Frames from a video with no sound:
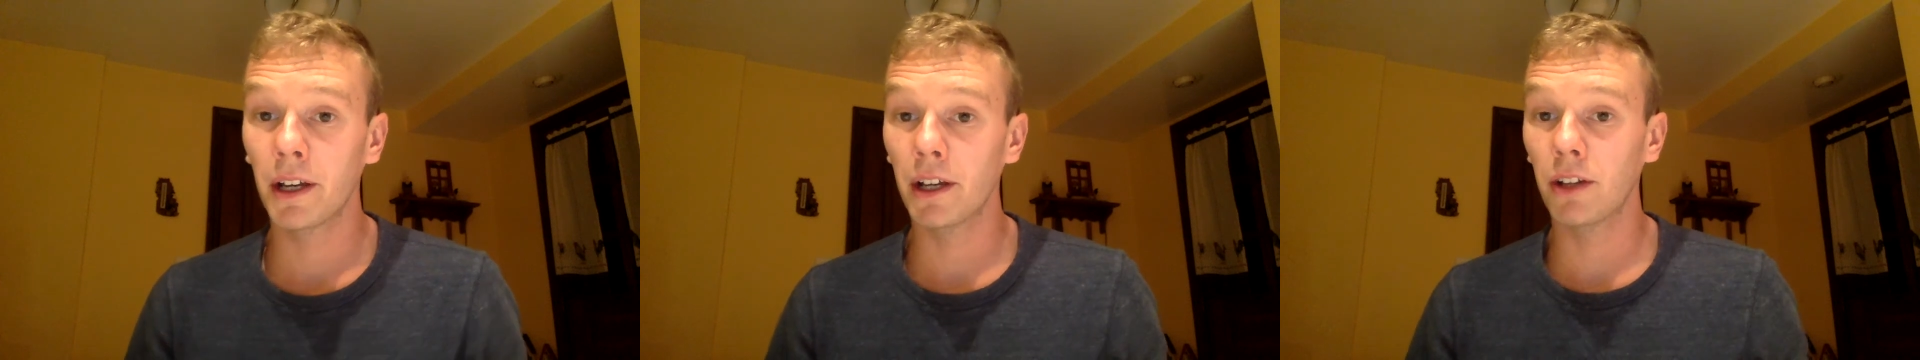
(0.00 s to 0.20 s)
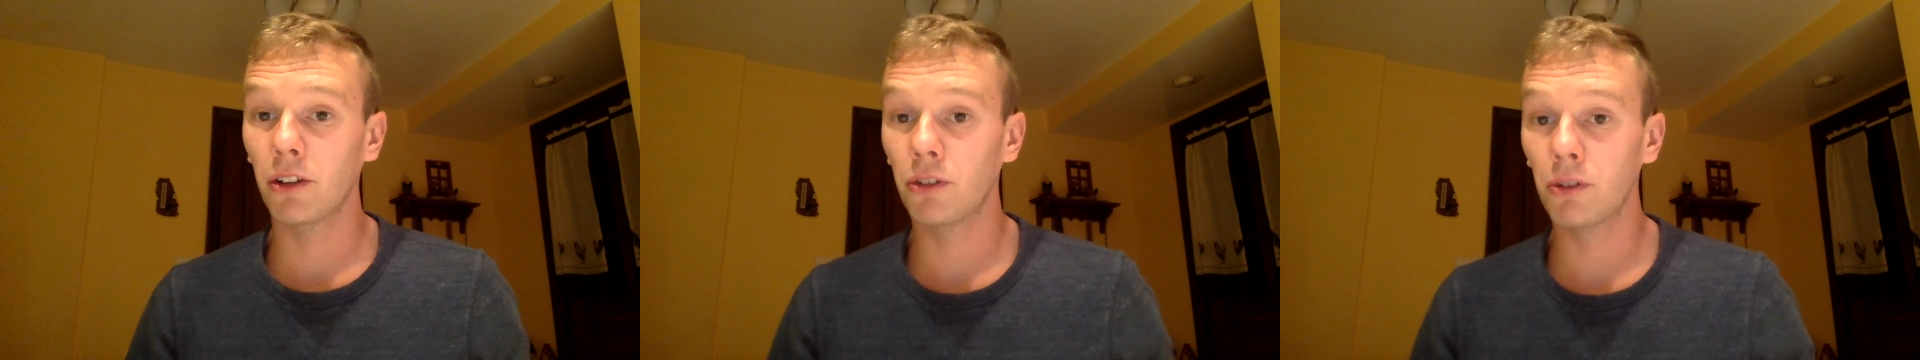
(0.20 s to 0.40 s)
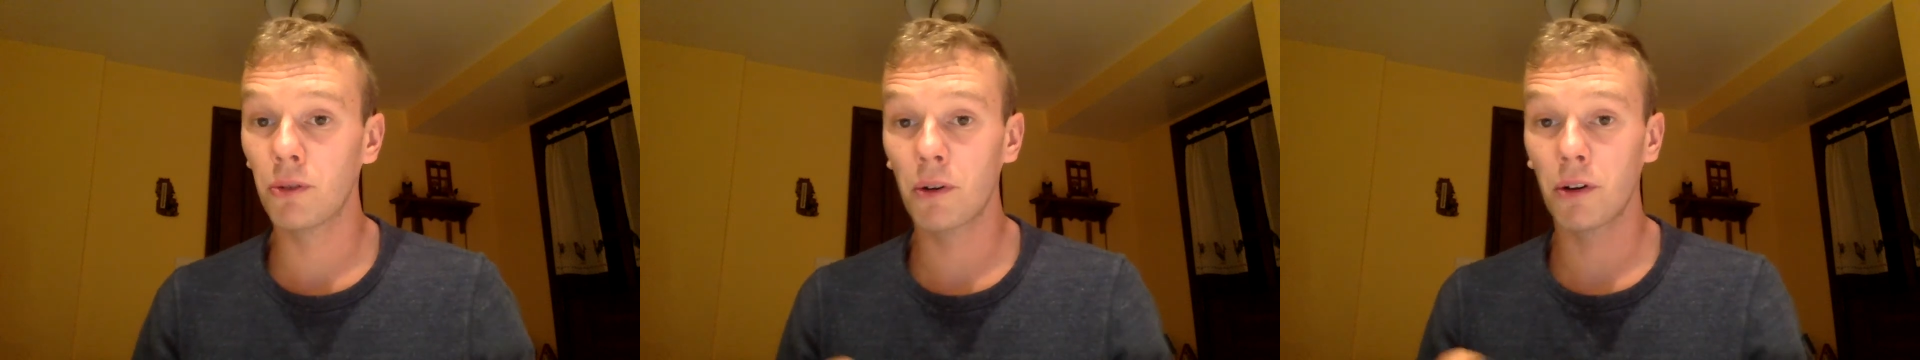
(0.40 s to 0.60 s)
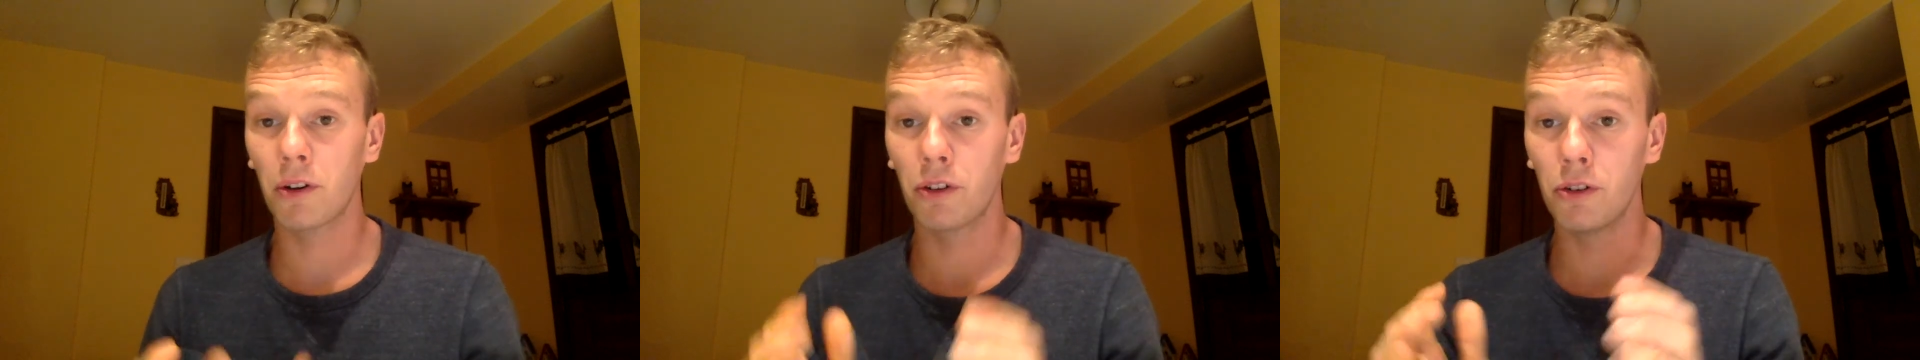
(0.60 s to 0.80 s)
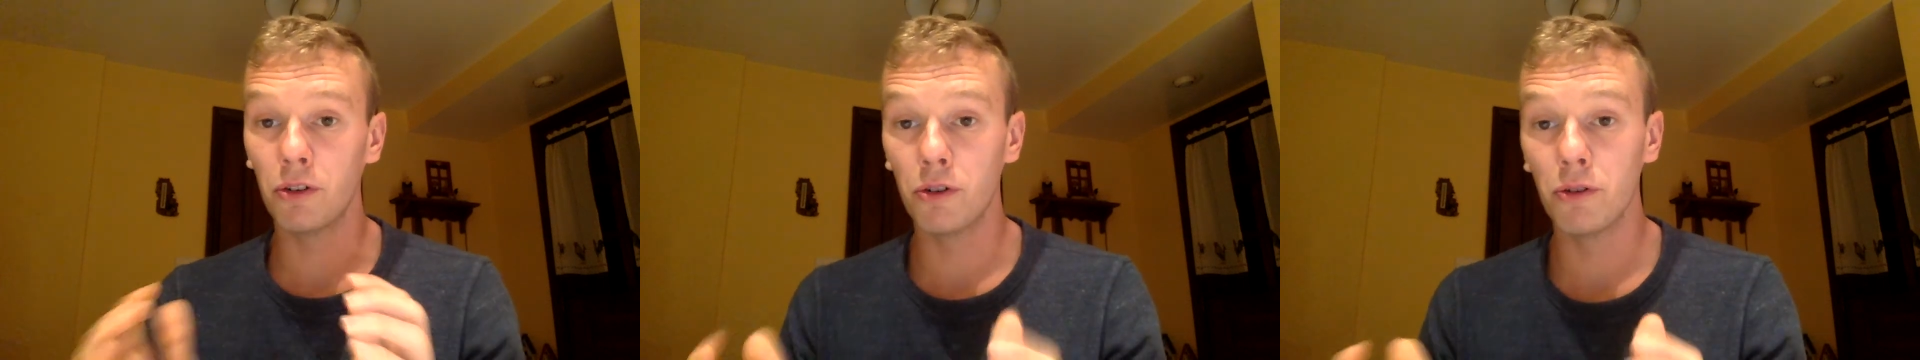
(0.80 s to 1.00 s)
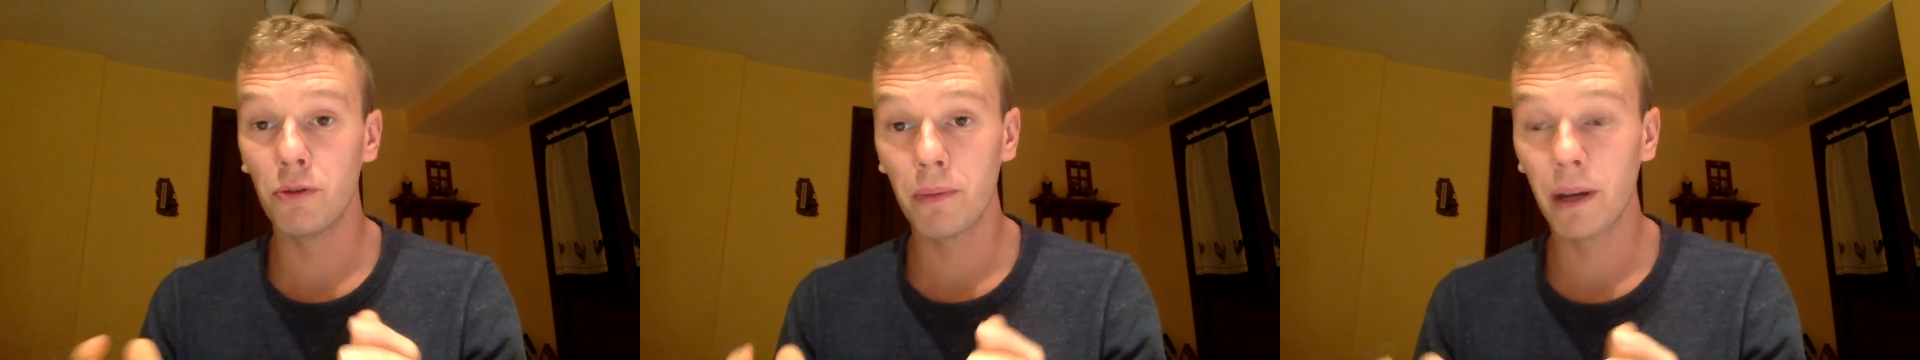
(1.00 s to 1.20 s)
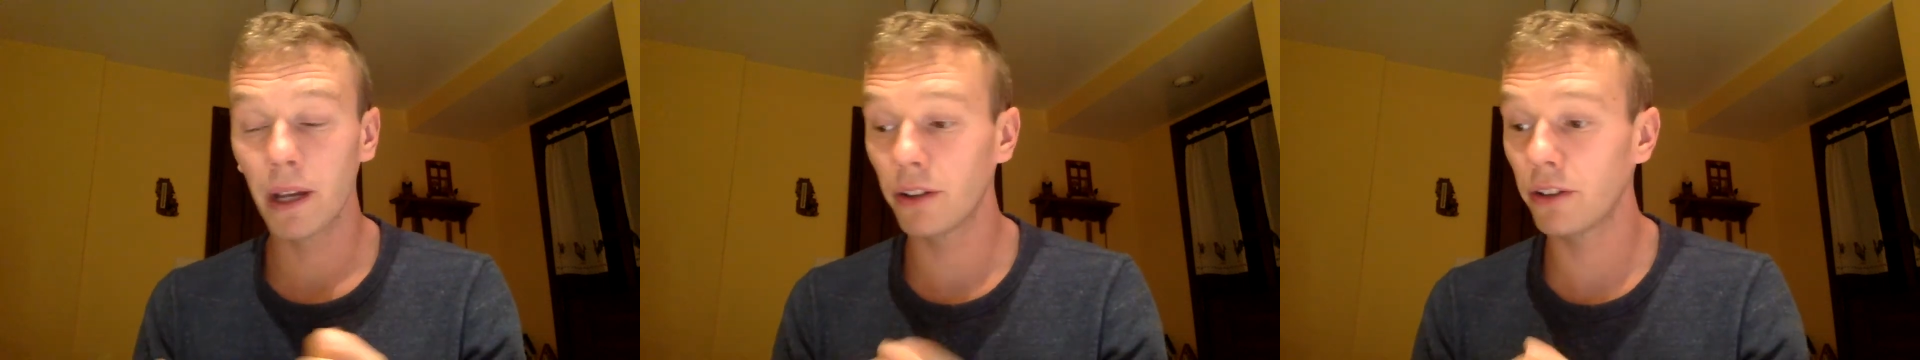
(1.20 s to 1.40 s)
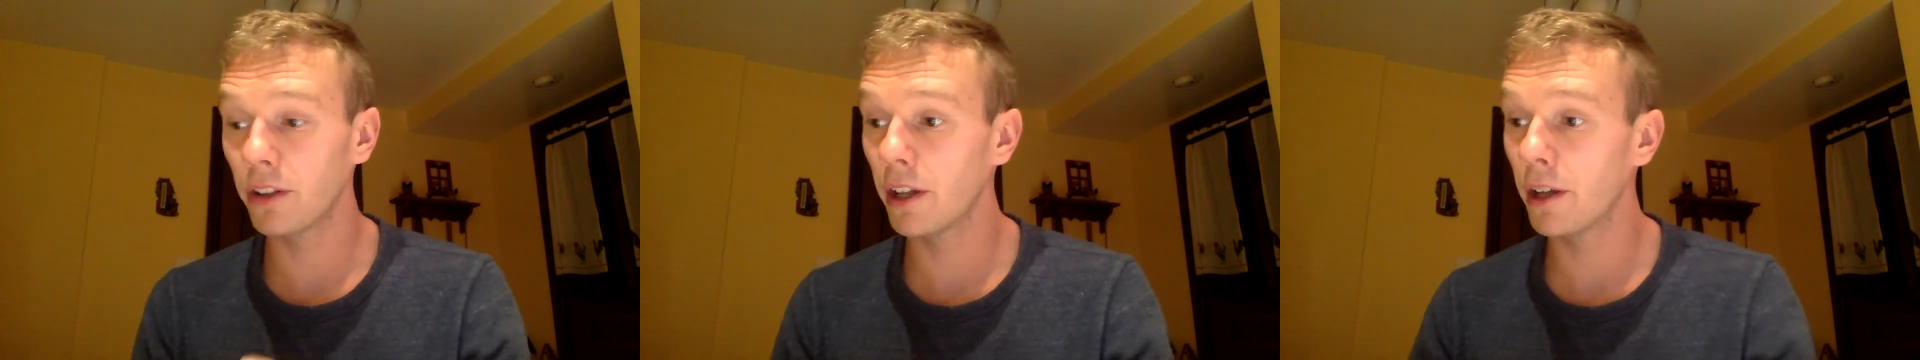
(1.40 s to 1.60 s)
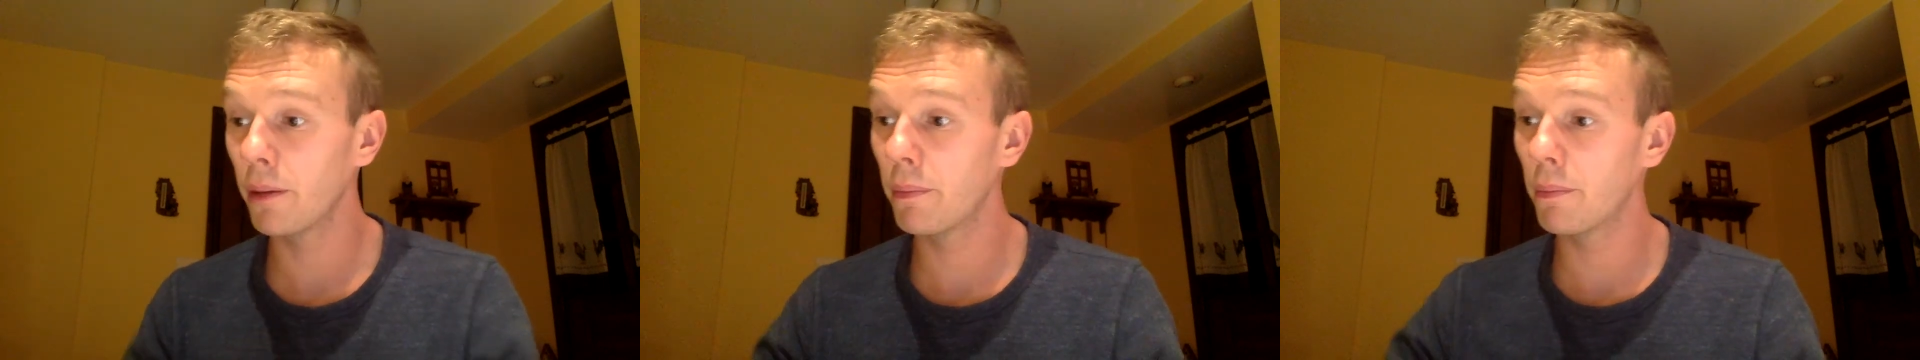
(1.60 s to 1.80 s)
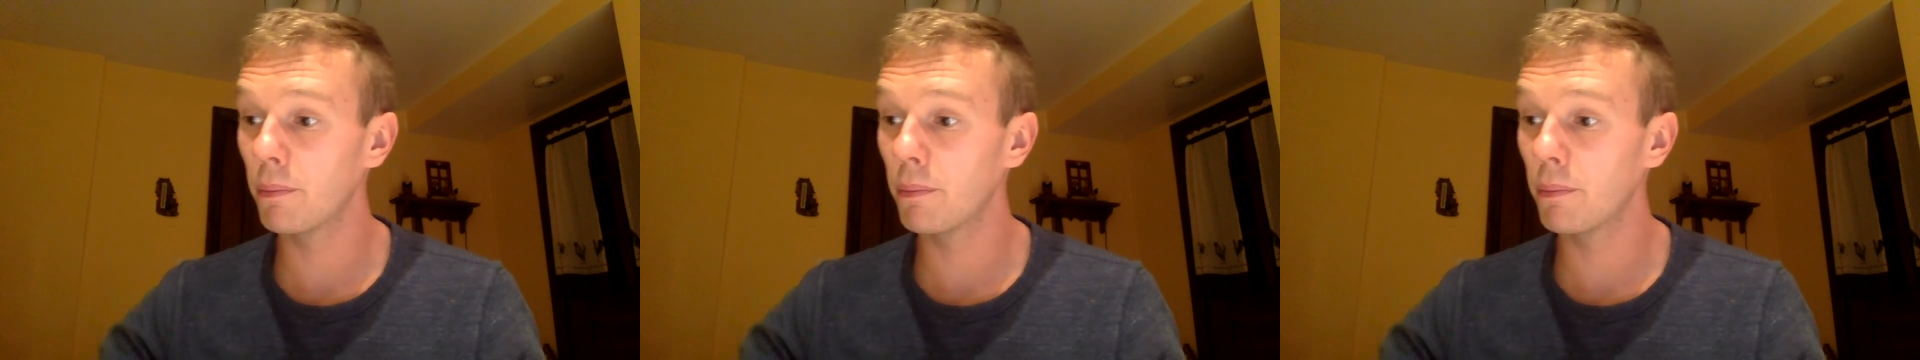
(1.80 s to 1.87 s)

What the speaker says: students do mess up